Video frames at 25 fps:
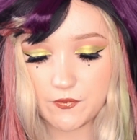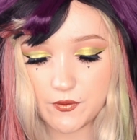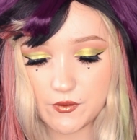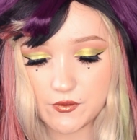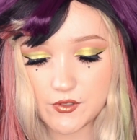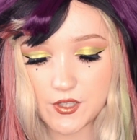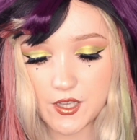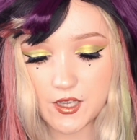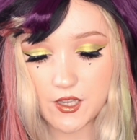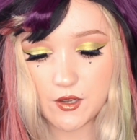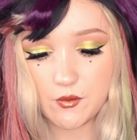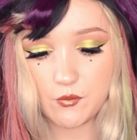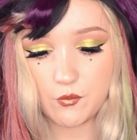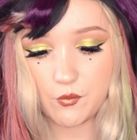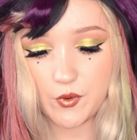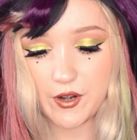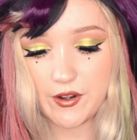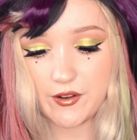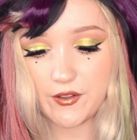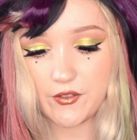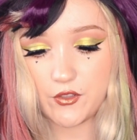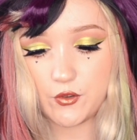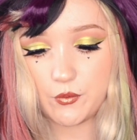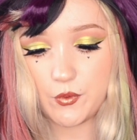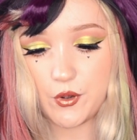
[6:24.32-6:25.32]
It feels like I'm
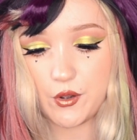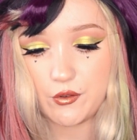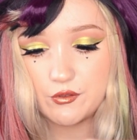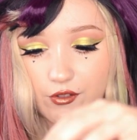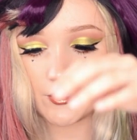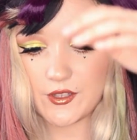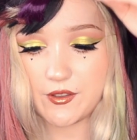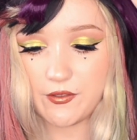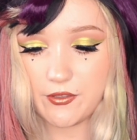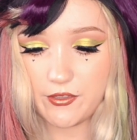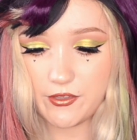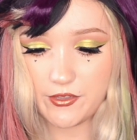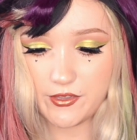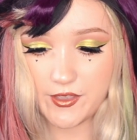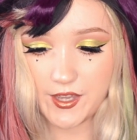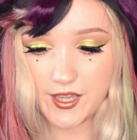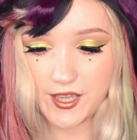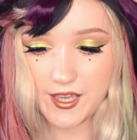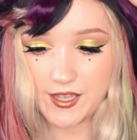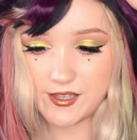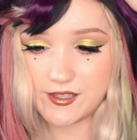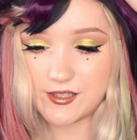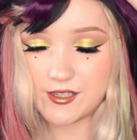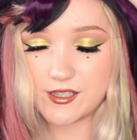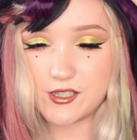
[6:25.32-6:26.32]
wearing the world's
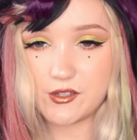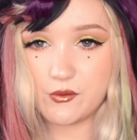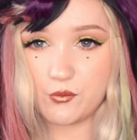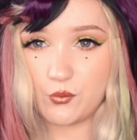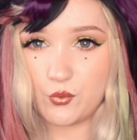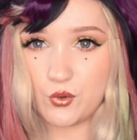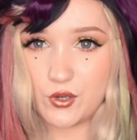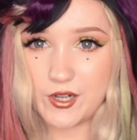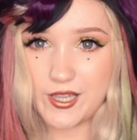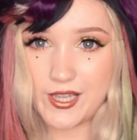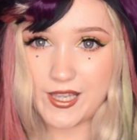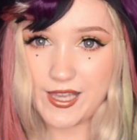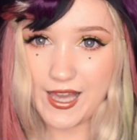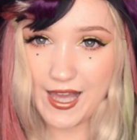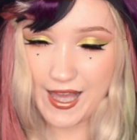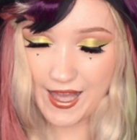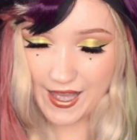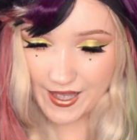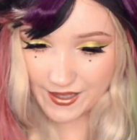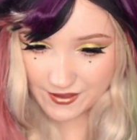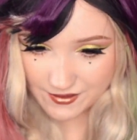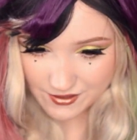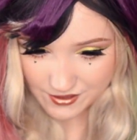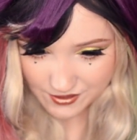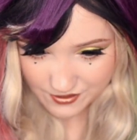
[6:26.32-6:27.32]
thickest woolly
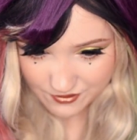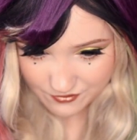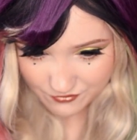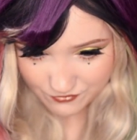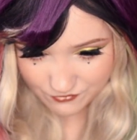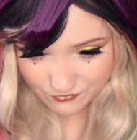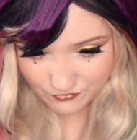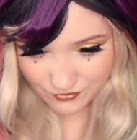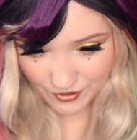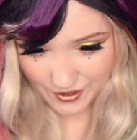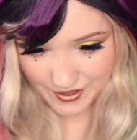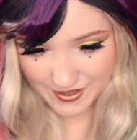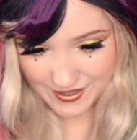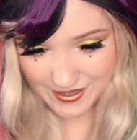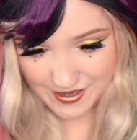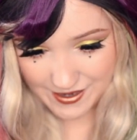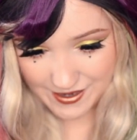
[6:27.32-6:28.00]
hat right